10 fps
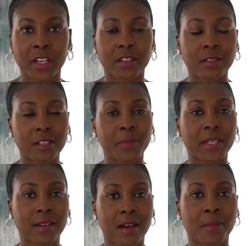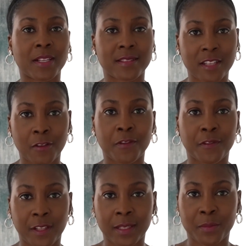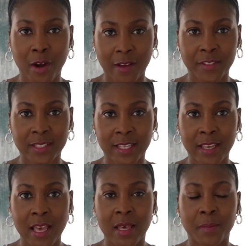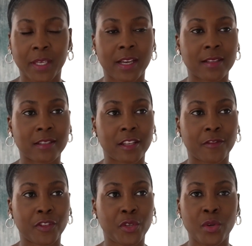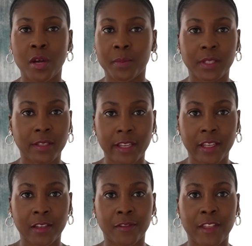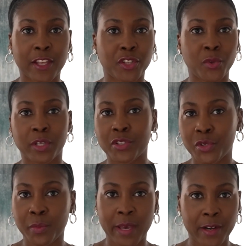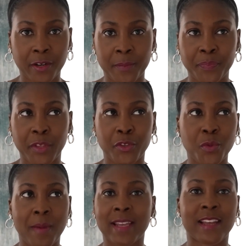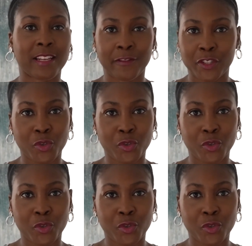could become a self fulfilling prophecy. Because if you don't believe that you can do better, you might not even